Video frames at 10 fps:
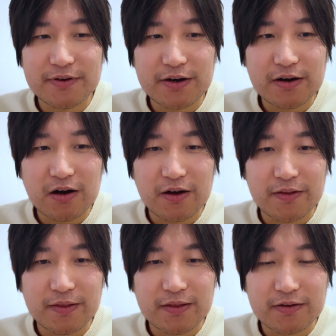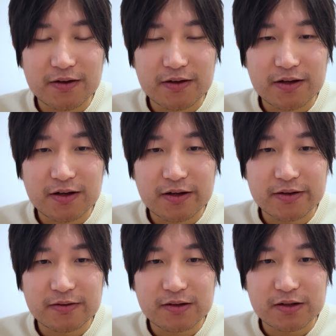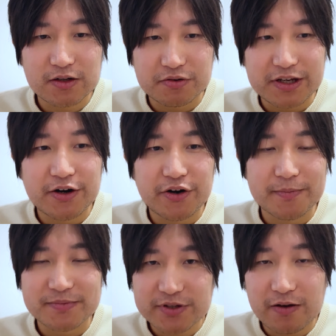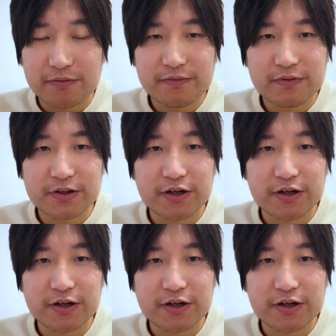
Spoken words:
even on the creator himself.